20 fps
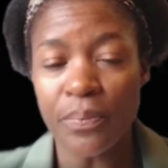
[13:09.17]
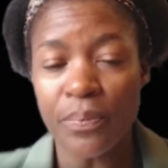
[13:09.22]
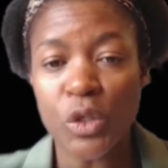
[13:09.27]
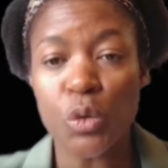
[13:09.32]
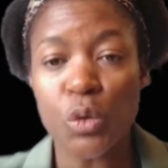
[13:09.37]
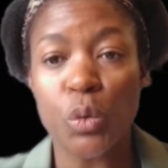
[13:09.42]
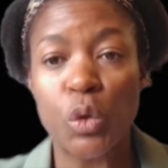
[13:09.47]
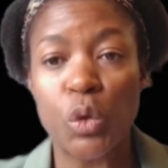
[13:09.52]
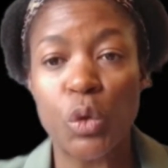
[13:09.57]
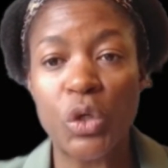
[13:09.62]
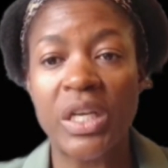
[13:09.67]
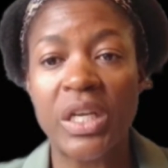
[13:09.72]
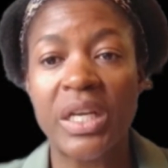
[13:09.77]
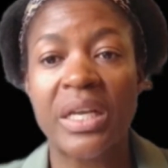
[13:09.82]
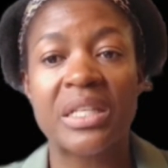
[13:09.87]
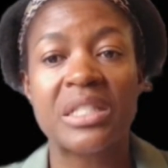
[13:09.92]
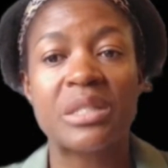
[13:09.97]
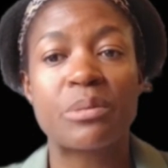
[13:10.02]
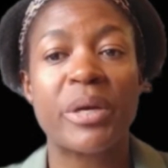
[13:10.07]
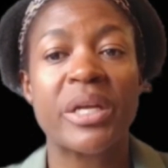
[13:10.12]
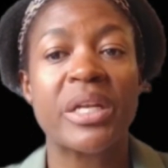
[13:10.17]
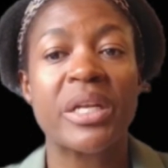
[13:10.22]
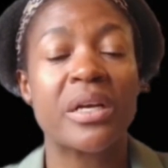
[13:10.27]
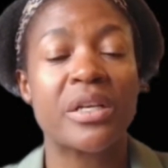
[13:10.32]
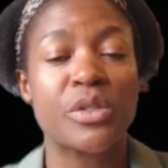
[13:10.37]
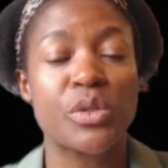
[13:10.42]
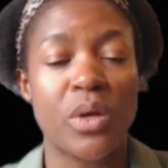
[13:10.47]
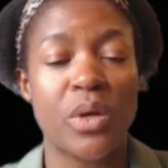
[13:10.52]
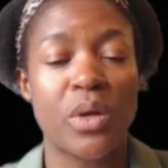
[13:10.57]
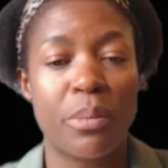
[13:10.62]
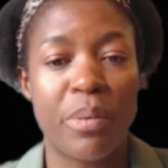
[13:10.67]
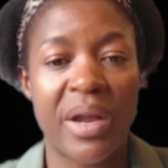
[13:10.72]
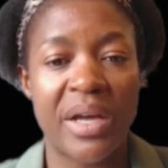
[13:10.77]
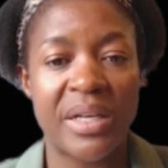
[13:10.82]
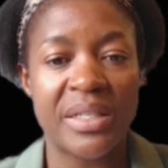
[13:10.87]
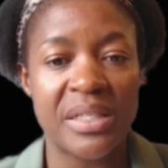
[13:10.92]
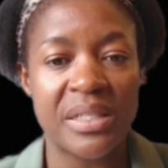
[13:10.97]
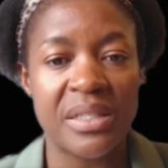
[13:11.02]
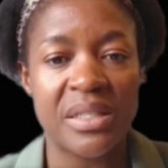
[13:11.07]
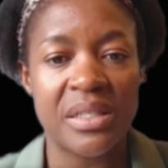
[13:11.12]
So we're looking at expanding our solar
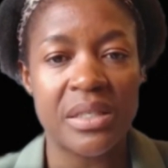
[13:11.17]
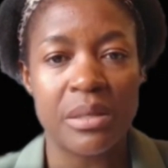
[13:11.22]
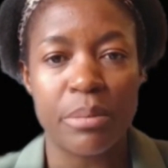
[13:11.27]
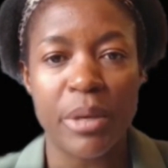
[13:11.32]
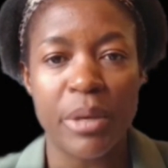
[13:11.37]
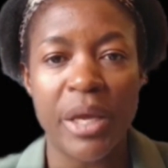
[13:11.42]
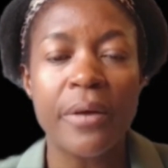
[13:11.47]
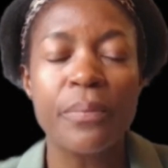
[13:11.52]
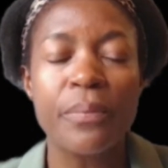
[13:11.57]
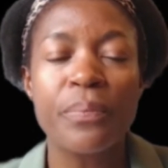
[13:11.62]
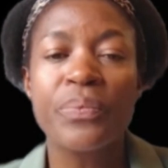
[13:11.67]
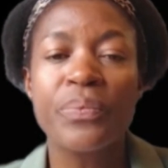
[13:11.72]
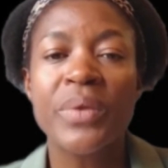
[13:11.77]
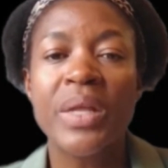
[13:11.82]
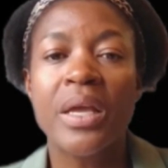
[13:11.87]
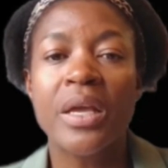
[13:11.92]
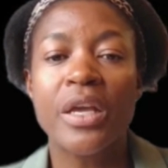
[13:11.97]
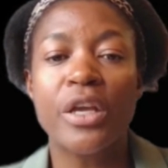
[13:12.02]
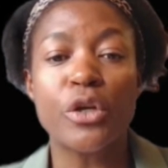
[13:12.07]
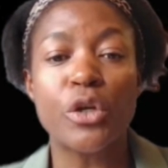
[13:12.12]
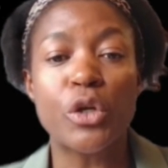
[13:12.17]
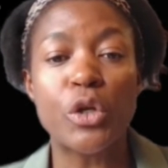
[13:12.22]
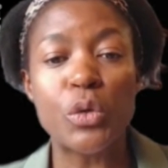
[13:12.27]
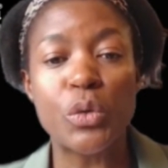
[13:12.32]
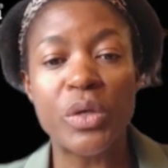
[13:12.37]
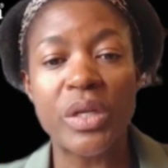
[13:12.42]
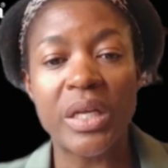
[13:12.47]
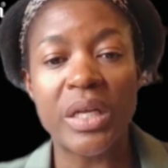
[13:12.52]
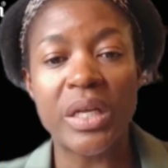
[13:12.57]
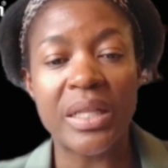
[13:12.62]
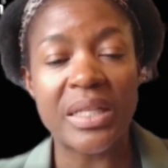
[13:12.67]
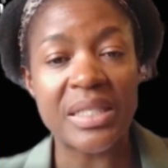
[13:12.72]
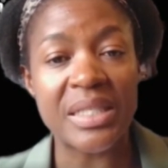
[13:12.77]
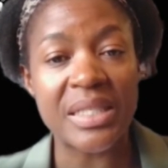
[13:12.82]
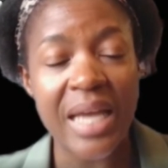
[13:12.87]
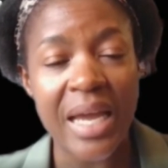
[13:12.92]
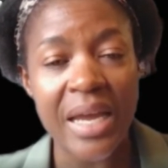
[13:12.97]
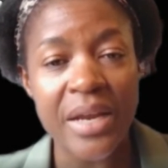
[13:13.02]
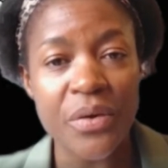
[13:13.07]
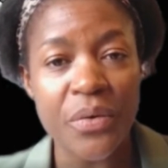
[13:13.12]
plants in Sedibeng, including the
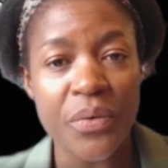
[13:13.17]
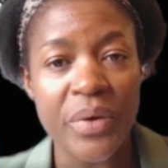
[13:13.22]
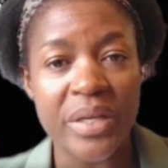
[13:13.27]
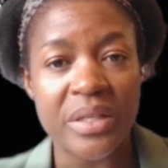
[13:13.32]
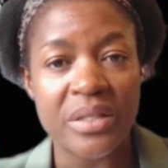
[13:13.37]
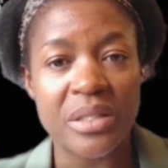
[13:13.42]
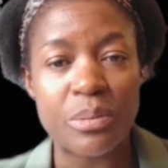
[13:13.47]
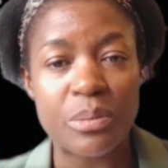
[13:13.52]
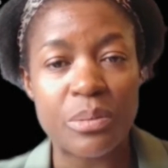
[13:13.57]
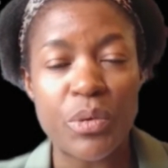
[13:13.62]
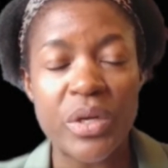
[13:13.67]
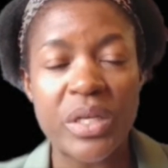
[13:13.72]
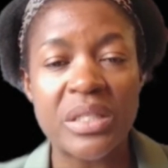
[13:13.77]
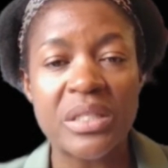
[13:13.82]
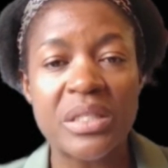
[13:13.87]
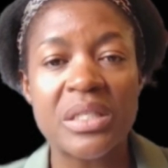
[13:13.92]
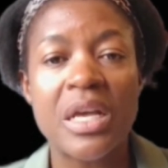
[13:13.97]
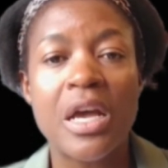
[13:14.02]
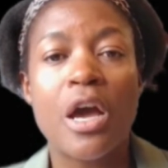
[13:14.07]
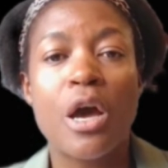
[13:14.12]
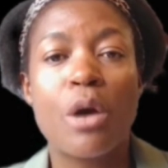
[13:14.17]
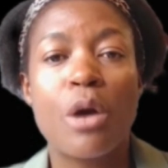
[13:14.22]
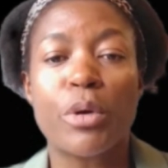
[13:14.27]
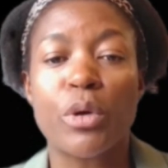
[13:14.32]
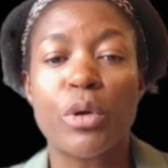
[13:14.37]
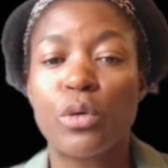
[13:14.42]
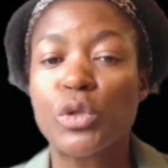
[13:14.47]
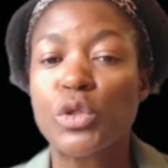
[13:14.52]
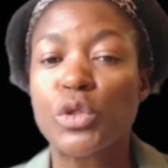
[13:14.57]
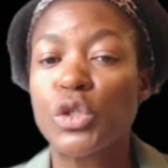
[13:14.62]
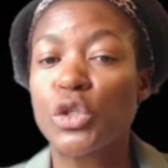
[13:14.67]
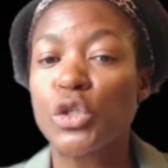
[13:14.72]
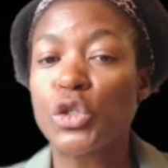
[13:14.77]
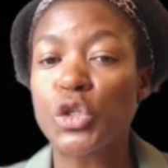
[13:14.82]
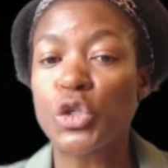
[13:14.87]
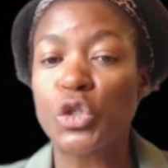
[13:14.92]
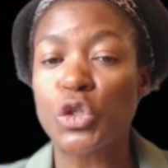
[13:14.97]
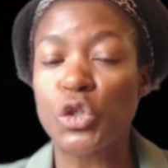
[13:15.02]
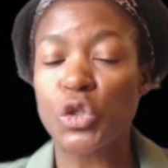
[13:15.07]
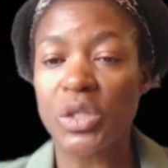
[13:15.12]
cider and sprints, but also
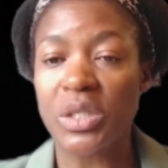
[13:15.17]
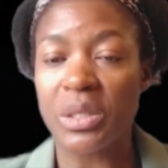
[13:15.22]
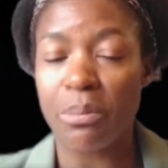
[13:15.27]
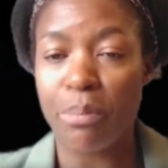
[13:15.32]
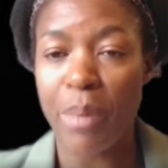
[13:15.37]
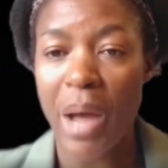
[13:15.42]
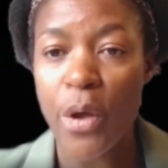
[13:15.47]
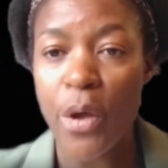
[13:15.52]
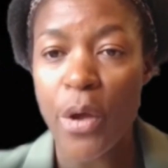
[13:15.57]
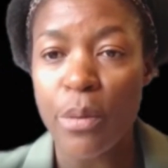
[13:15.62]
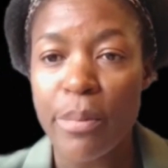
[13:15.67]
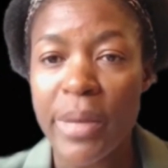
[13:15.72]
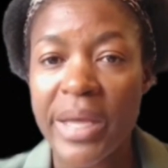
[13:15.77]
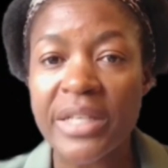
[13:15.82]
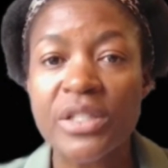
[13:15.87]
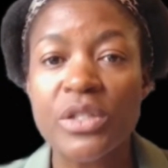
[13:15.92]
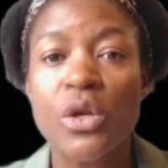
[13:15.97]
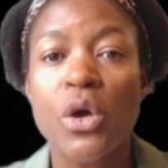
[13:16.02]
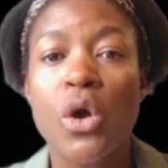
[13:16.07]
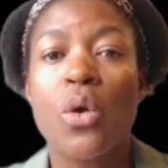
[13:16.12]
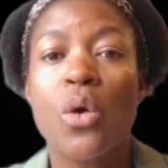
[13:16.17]
introducing biomass.